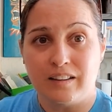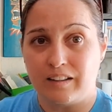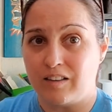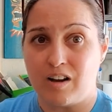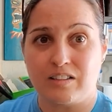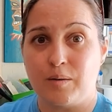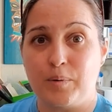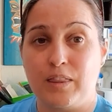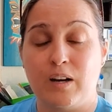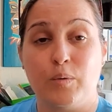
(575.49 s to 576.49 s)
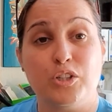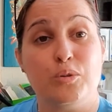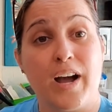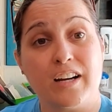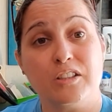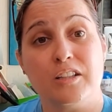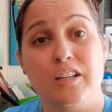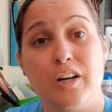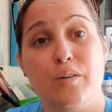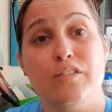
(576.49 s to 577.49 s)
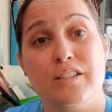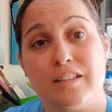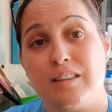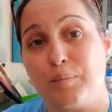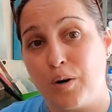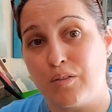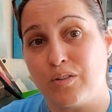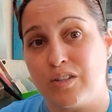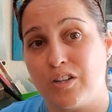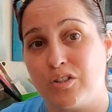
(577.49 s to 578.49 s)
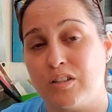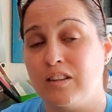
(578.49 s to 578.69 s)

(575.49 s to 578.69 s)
locked up in there, which you actually can go visit the Provost Dungeon,